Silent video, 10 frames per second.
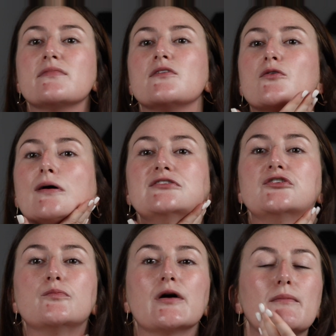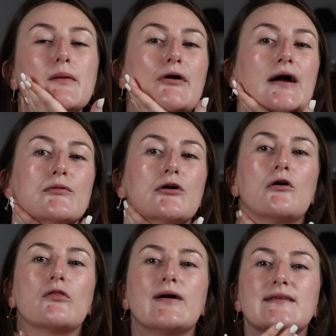So I do bring my primer
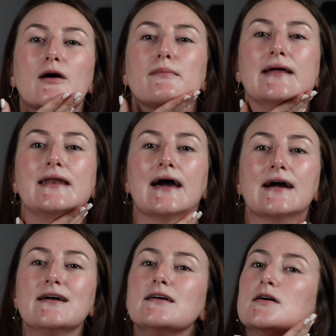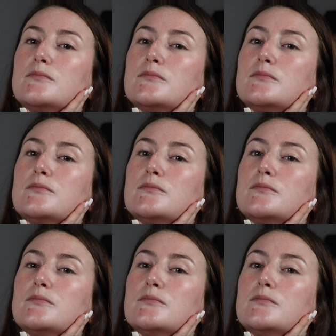all the way down my neck